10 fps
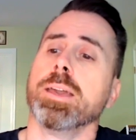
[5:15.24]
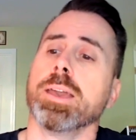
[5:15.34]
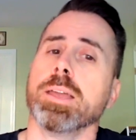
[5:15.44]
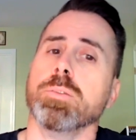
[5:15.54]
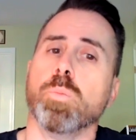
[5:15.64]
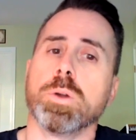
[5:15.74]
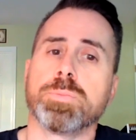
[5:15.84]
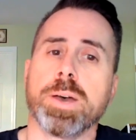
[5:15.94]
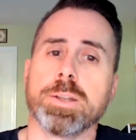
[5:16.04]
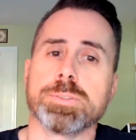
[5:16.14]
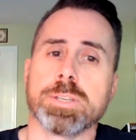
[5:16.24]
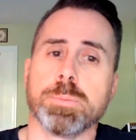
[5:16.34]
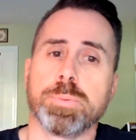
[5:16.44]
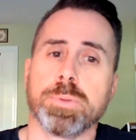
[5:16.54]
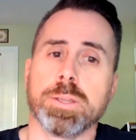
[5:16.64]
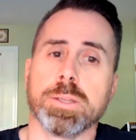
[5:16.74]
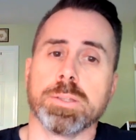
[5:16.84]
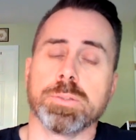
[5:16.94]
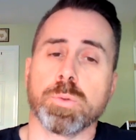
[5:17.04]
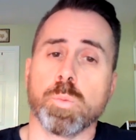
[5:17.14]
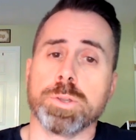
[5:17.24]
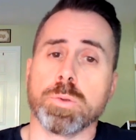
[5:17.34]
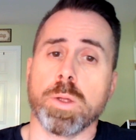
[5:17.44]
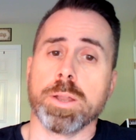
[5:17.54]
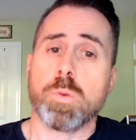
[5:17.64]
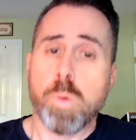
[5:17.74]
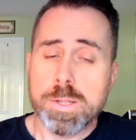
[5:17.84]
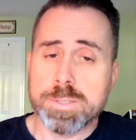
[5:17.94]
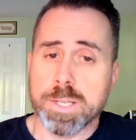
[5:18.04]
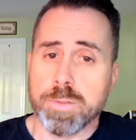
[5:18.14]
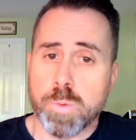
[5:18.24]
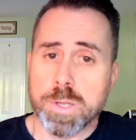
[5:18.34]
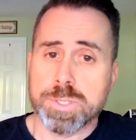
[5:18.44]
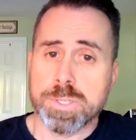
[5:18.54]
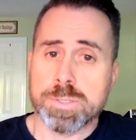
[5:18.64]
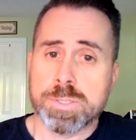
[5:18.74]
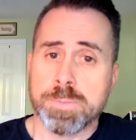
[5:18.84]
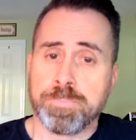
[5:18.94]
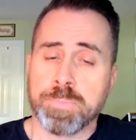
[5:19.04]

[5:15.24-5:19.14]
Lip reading: And one final tip is for when you're writing qualitative questions.